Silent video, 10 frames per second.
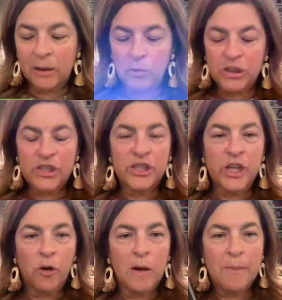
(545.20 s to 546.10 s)
it would
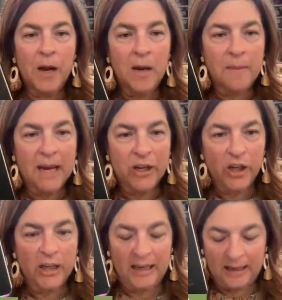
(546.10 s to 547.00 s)
show up on my
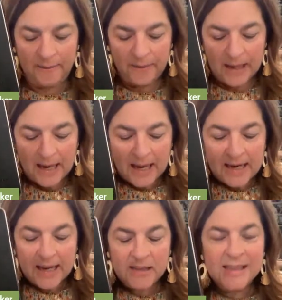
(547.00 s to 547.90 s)
cookie.
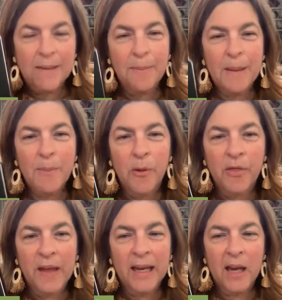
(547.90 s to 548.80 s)
Now, some people
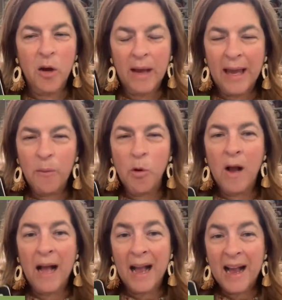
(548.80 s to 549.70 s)
think, okay,
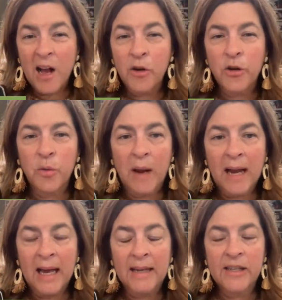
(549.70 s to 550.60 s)
well, how do
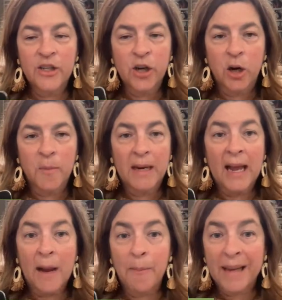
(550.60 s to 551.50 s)
I determine
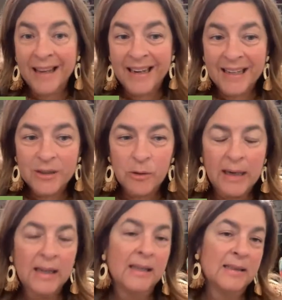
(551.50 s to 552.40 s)
how big it is,
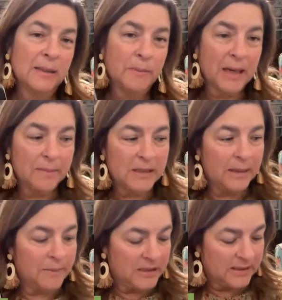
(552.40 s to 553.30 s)
right? Because sometimes
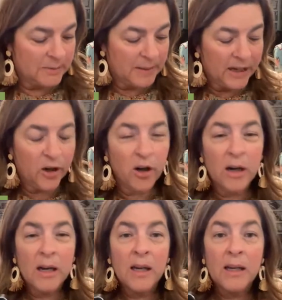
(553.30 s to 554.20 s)
the image is bigger,
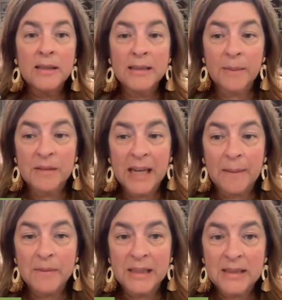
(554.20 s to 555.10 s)

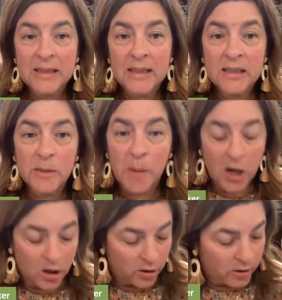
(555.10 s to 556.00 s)
sometimes it's
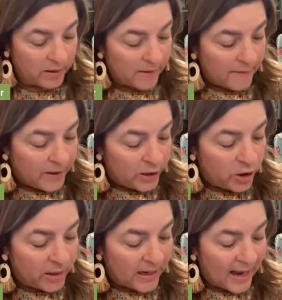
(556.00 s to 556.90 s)
smaller.
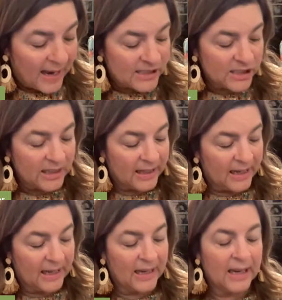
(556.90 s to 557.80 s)
You can
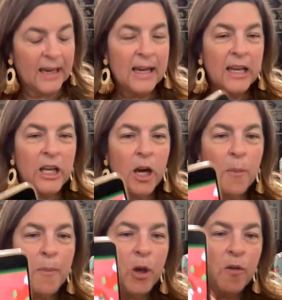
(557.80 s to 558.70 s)
actually,
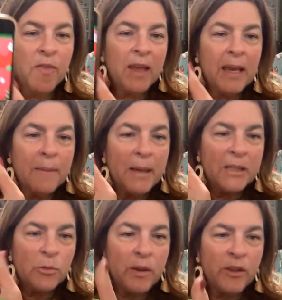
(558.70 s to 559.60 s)
move the
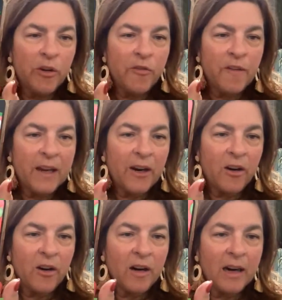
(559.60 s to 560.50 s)
image with your
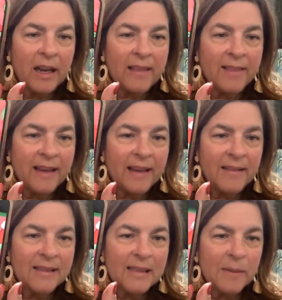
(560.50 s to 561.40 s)
finger like
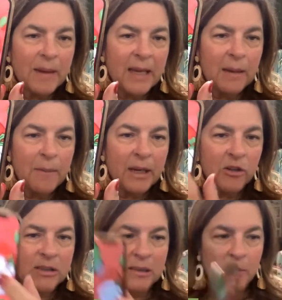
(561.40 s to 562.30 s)
this to make it
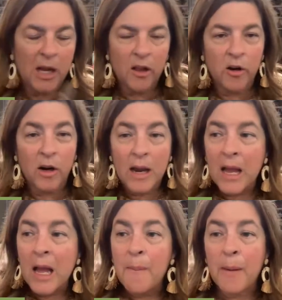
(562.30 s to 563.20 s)
bigger and smaller.
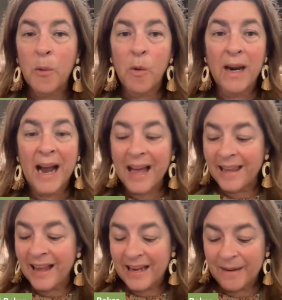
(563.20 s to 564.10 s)
But what I
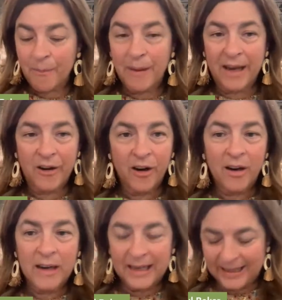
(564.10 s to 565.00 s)
like
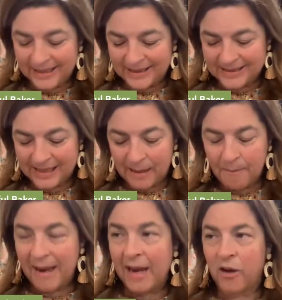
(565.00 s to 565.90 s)
better is a
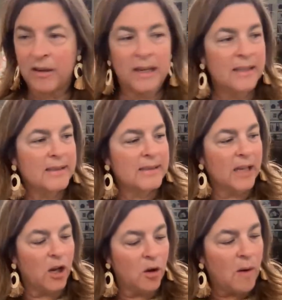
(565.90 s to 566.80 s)
mount. And
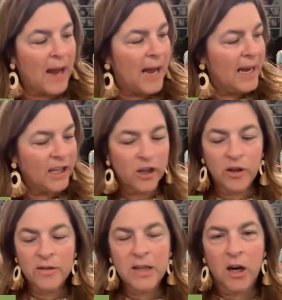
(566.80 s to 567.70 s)
so I
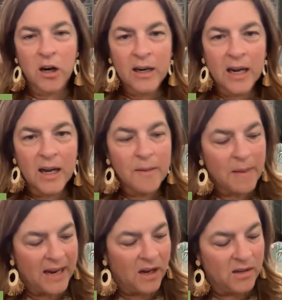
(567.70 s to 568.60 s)
use Archon
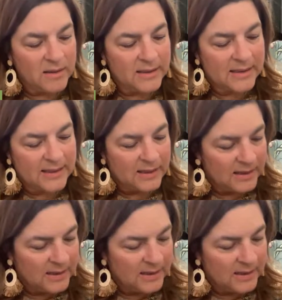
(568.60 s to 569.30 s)
mounts.